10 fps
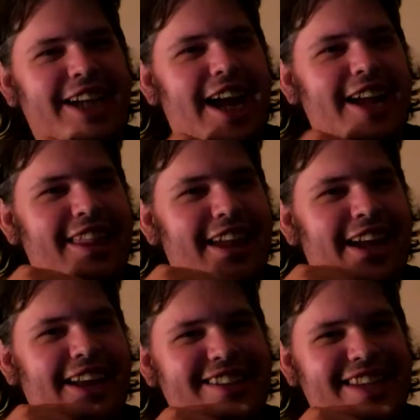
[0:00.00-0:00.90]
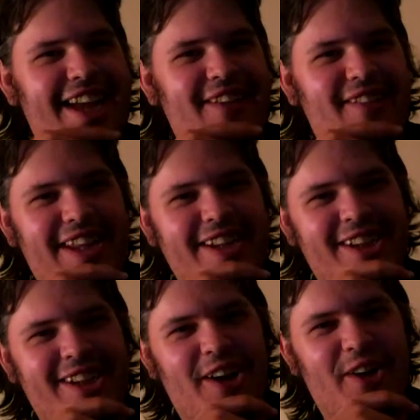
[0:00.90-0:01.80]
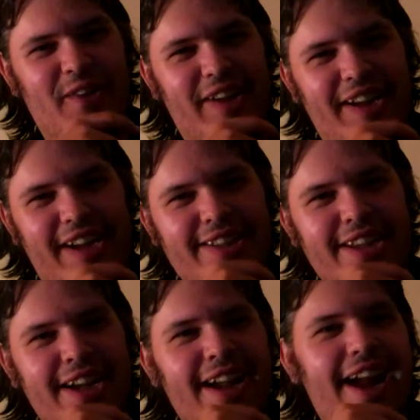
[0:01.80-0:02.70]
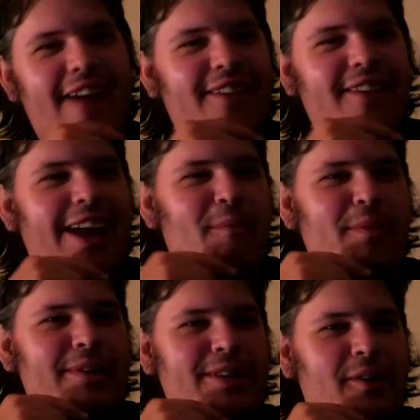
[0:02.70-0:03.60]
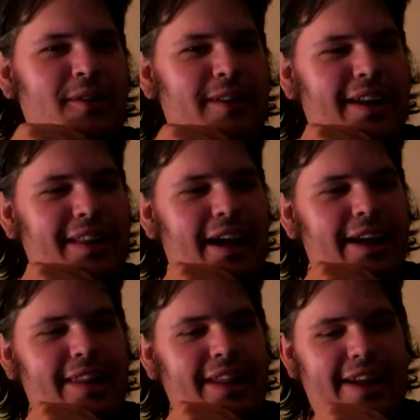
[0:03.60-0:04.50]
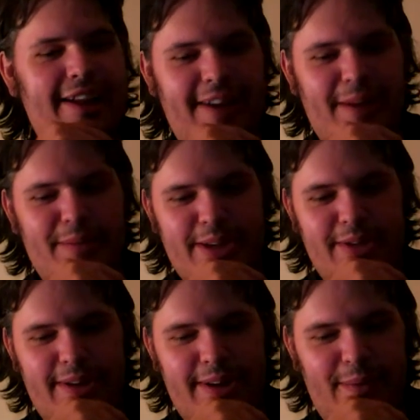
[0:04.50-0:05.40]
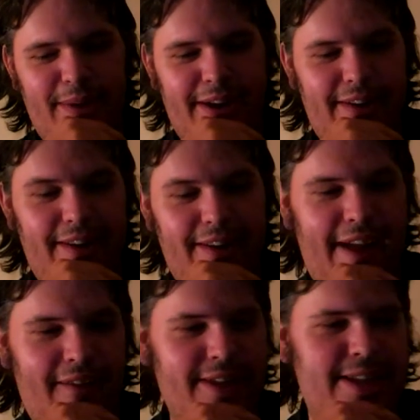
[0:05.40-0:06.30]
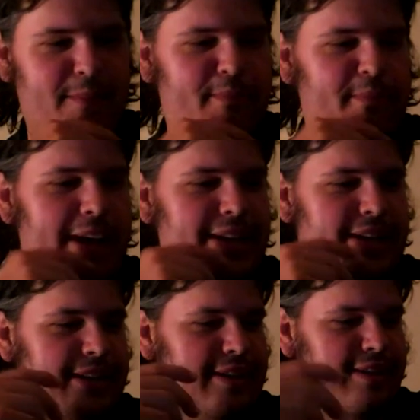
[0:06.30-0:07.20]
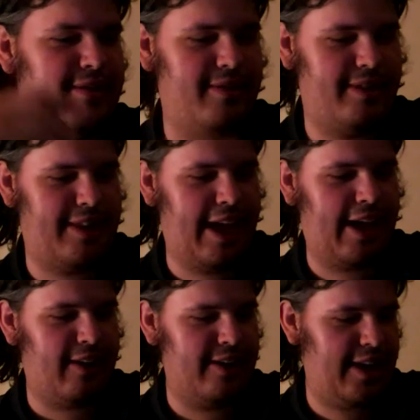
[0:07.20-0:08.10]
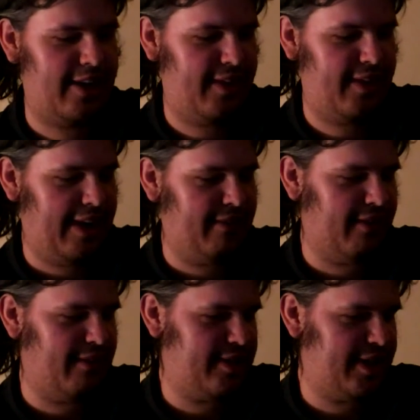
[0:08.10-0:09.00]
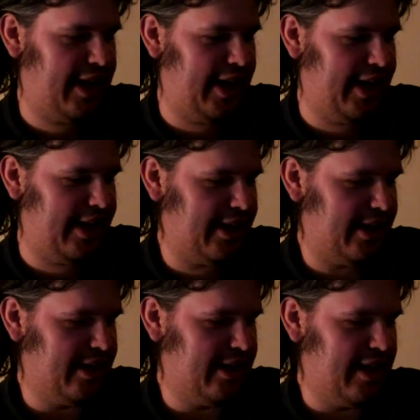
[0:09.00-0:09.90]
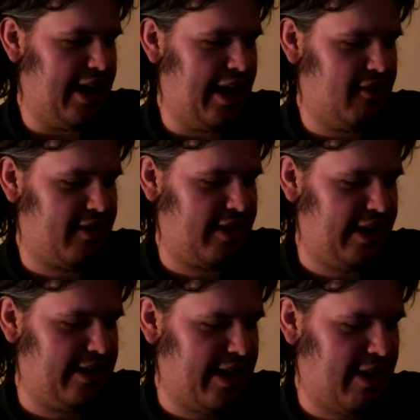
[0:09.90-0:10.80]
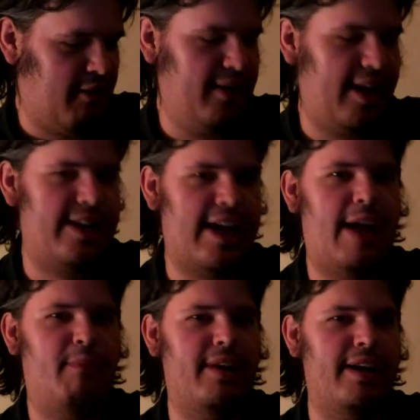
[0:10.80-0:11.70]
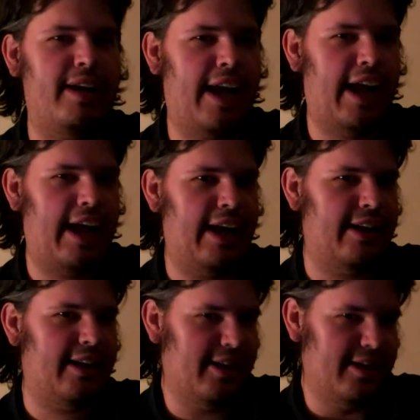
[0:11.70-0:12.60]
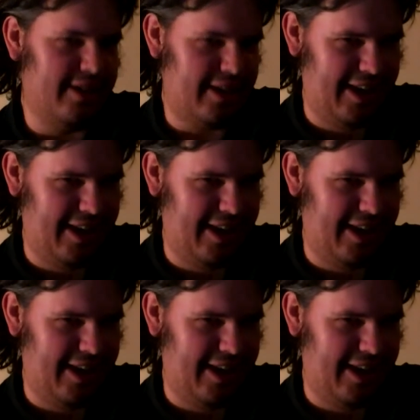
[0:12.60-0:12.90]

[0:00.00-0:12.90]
cliche thing to say with the show. It's every episode. I think every episode we're gonna be going, that was the best thing on TV I've ever seen. How can they? They topped it again.